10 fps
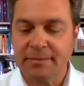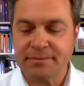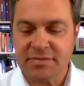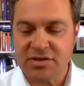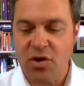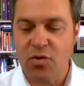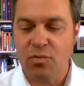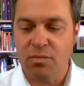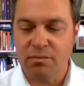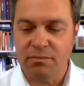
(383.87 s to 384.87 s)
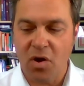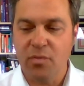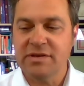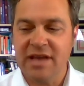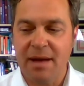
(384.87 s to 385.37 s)
So
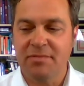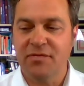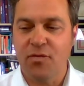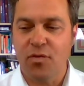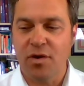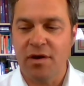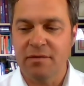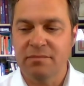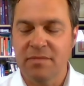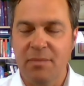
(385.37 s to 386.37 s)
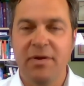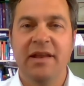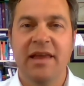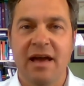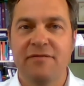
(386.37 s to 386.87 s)
always opt for a
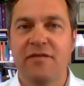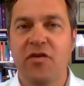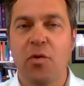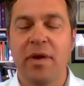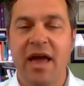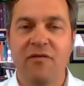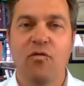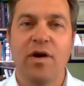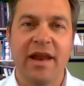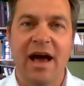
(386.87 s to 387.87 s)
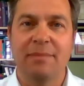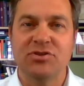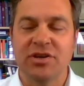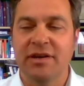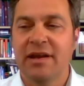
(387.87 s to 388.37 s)
PDF if you only have one
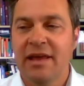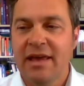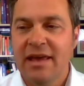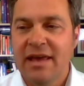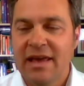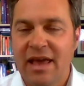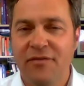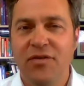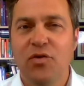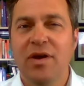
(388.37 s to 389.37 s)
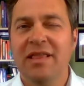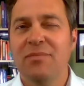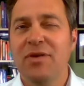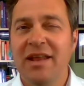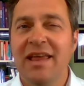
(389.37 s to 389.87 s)
option. If you get the
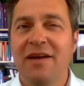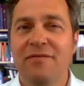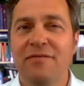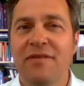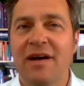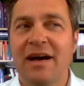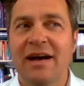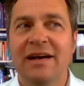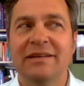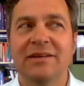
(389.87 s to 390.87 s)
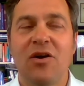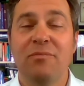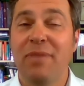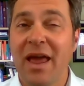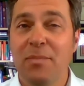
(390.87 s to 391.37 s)
PDF on
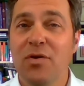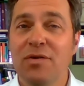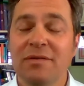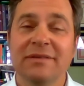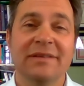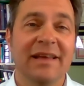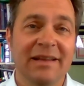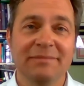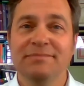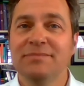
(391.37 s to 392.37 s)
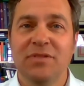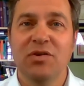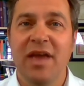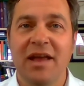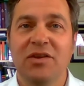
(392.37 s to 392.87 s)
paper, then you
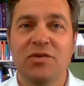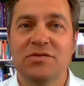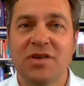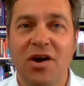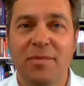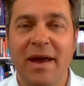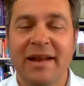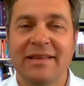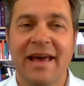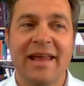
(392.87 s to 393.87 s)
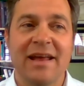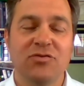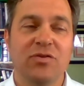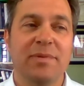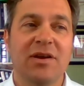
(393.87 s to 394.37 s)
can't use automatic data entry,
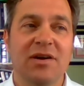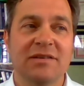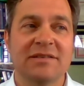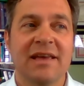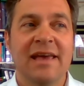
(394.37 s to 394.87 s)
because